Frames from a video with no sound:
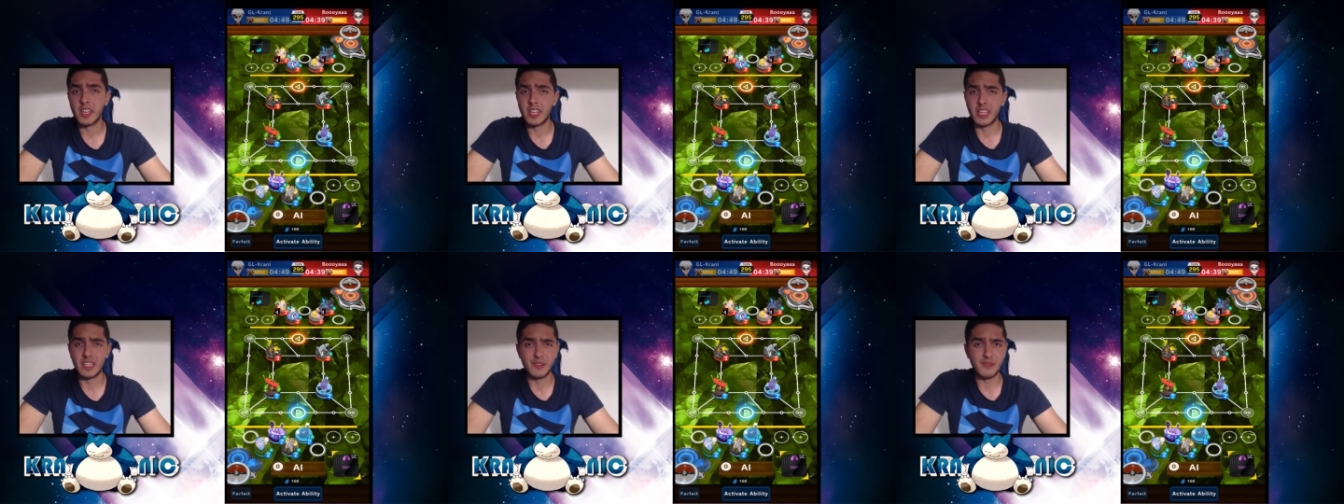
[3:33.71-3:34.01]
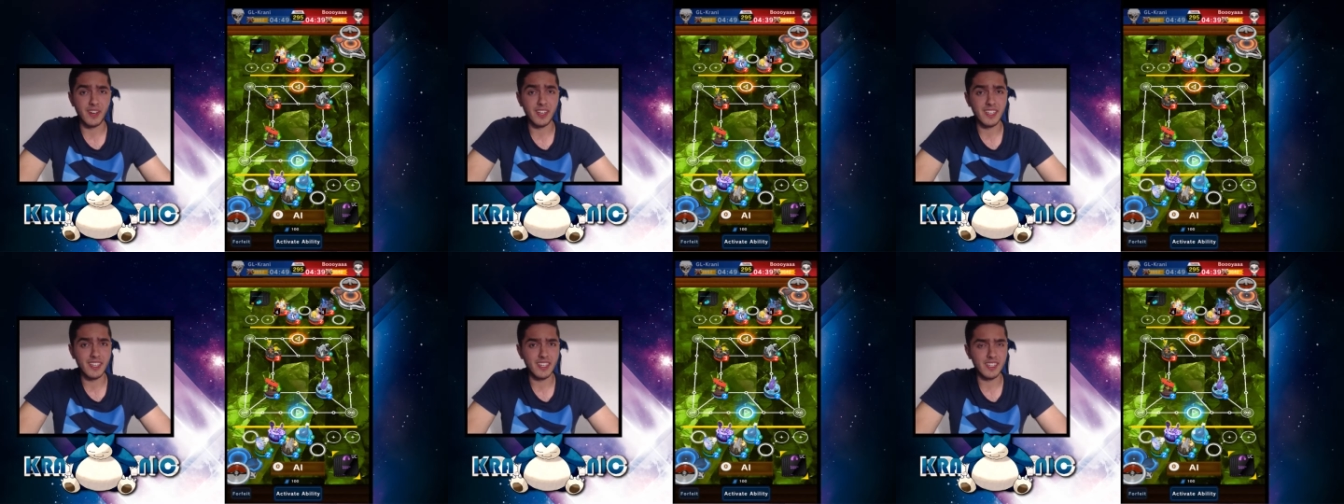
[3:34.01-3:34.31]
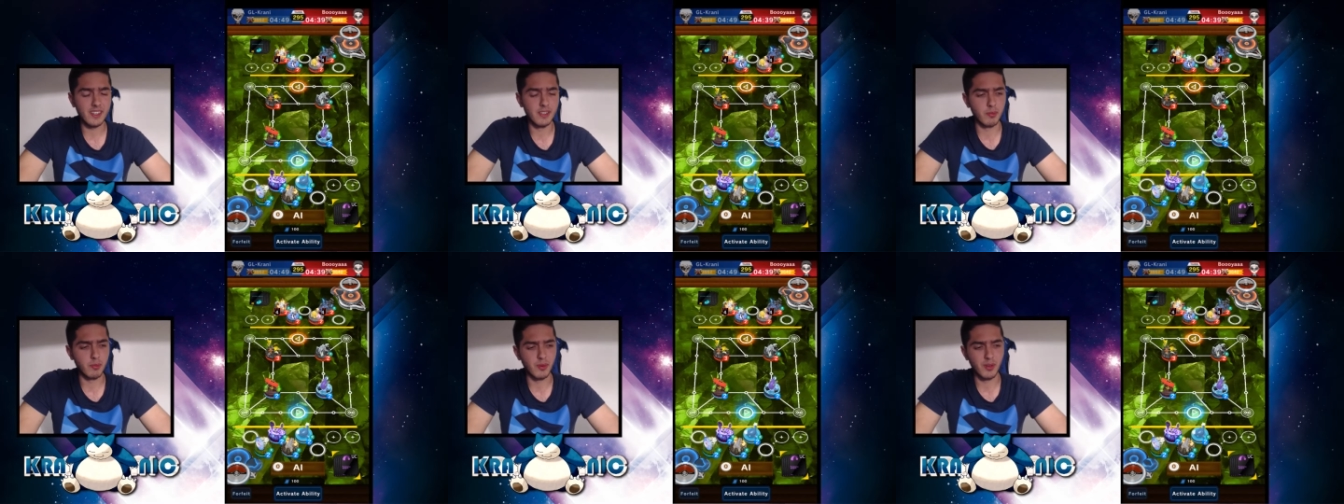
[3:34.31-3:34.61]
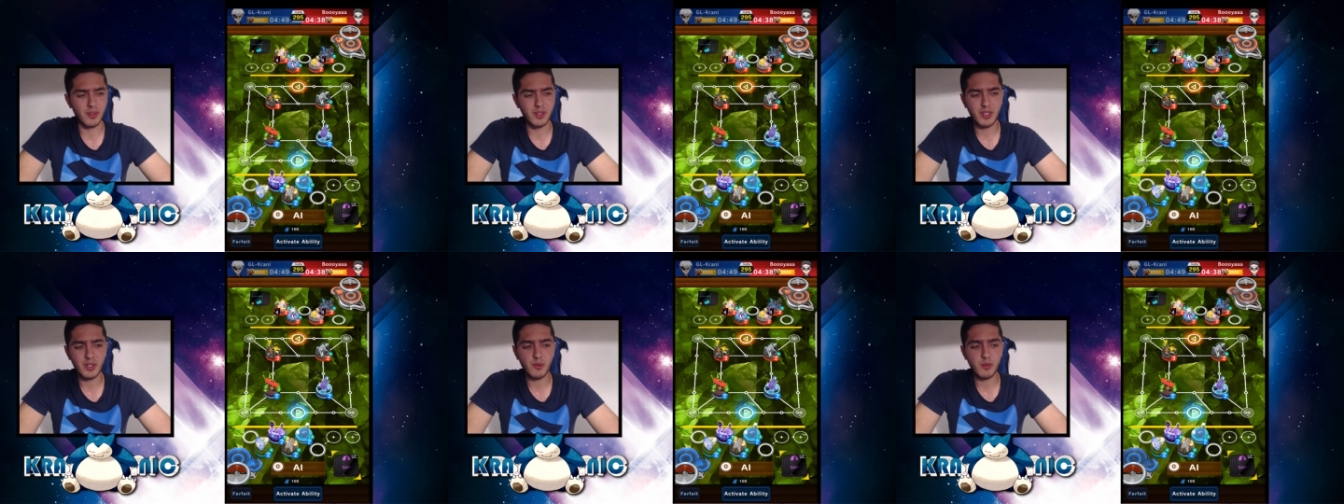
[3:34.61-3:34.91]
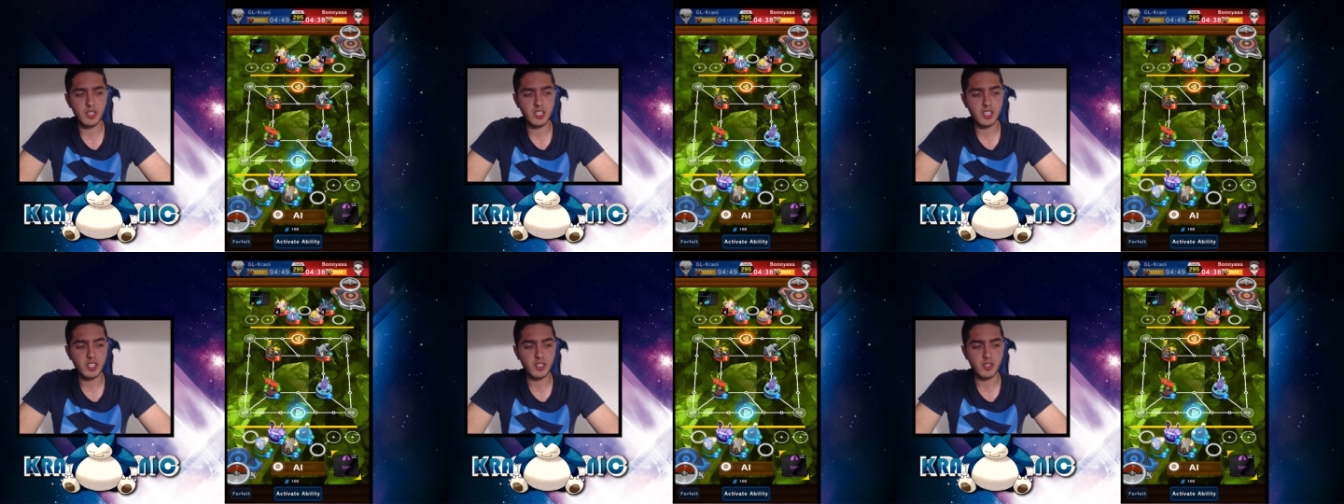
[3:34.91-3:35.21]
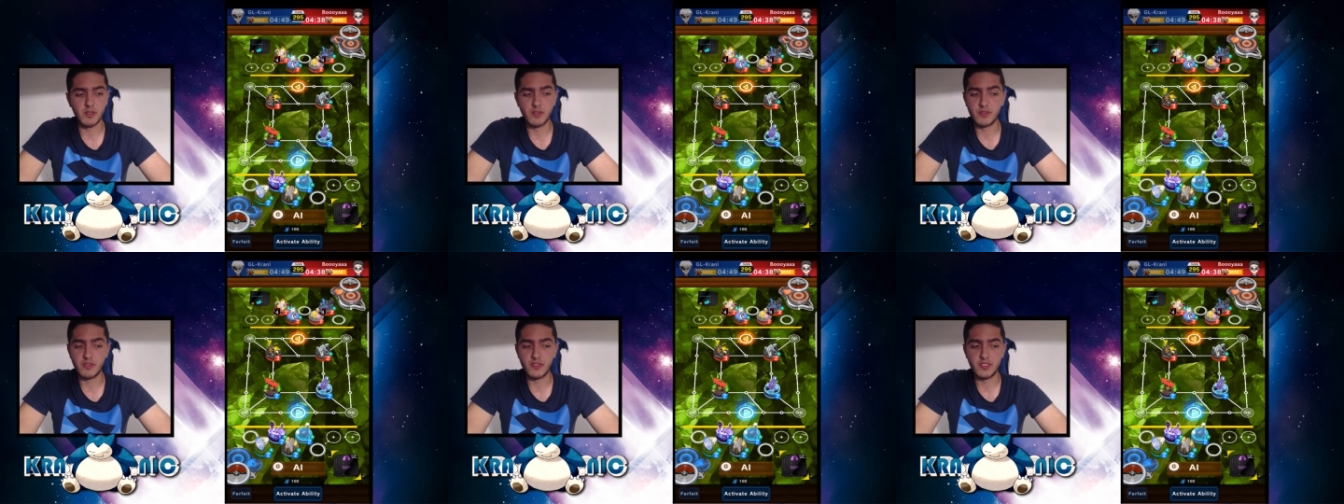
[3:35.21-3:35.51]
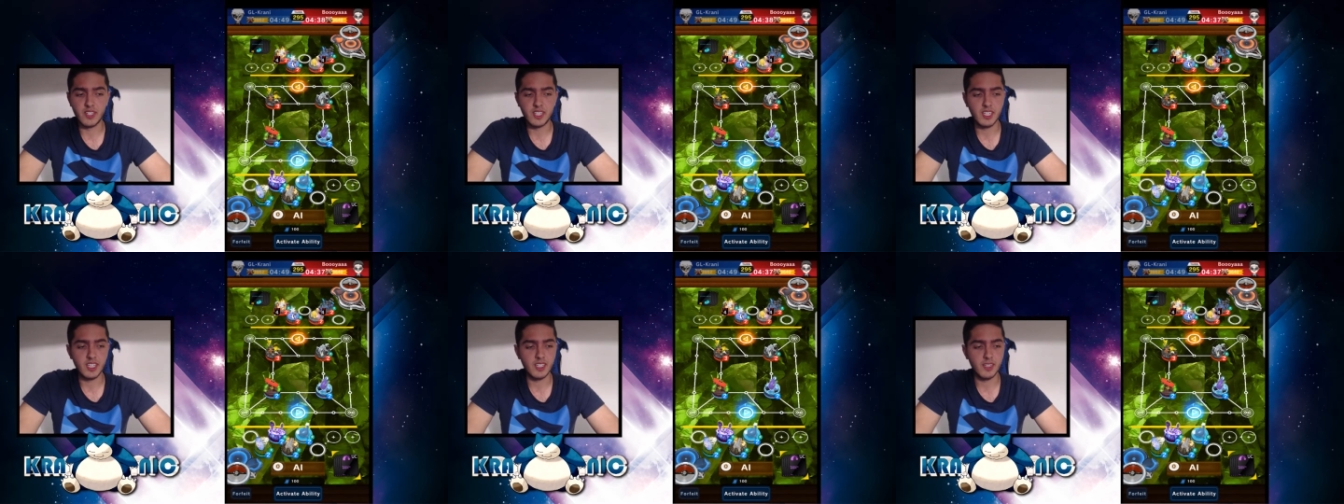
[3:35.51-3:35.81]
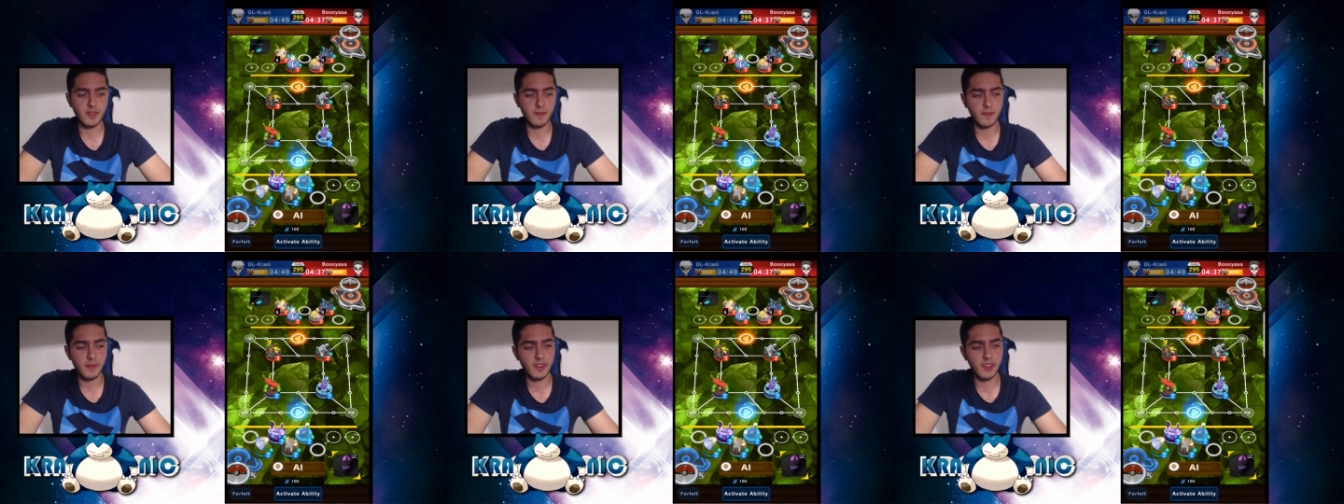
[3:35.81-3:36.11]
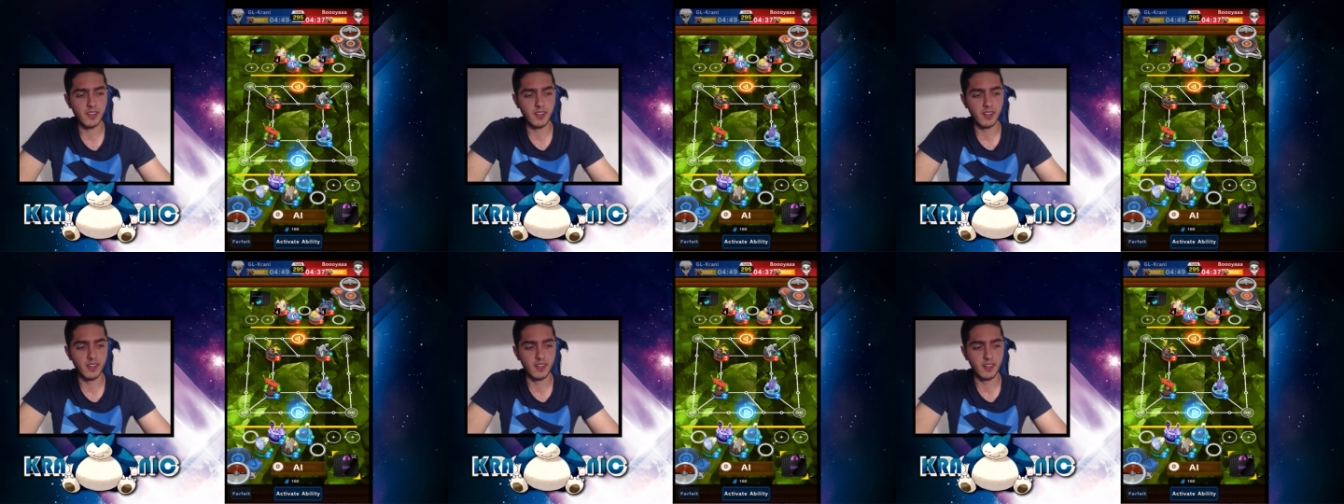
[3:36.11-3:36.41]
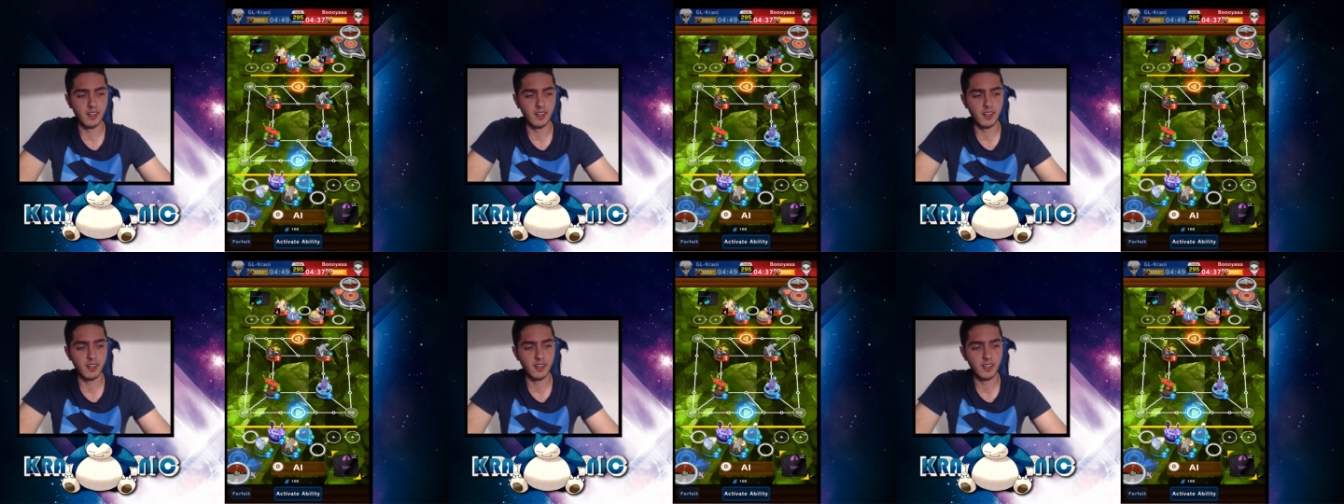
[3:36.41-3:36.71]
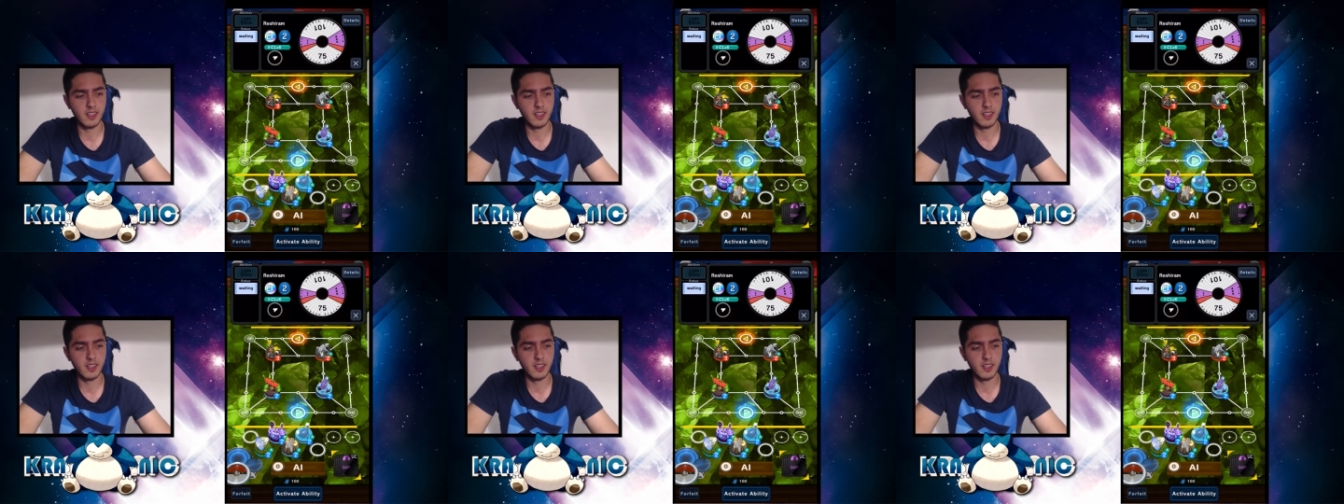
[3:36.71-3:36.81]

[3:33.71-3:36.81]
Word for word: If I get the Pony Wish on Finny, uh,